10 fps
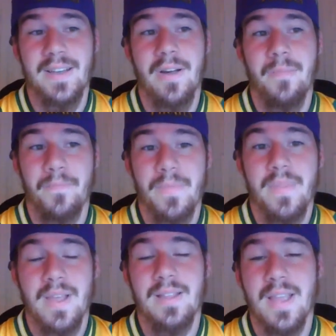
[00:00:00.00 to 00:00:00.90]
ago
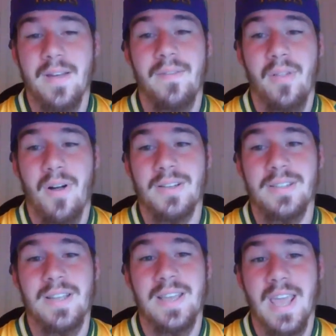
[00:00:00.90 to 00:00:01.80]
that they've
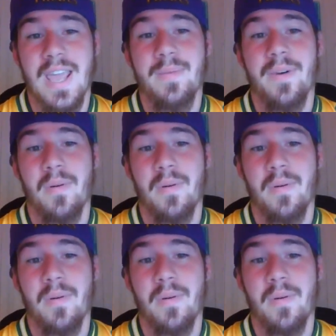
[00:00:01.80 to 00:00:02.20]
lost a game,